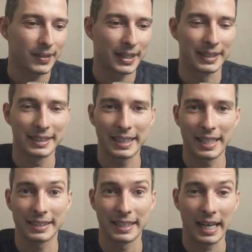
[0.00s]
In this
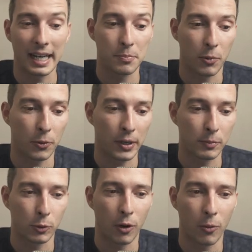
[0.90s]
case, the AI is
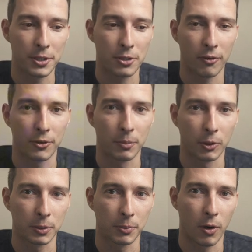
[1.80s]
programmed to always offer
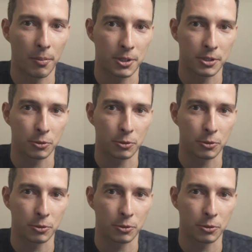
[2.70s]
multiple options